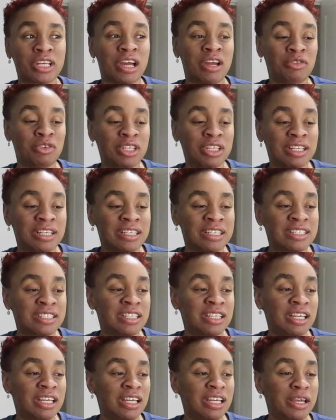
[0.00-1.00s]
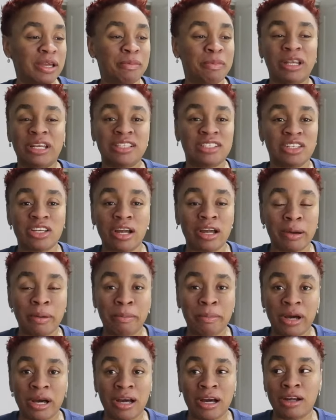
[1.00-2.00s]
carry let's say a balenciaga
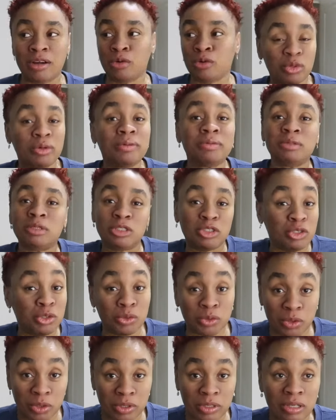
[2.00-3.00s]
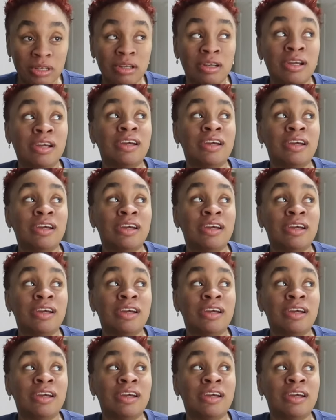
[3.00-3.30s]
bag or a Dior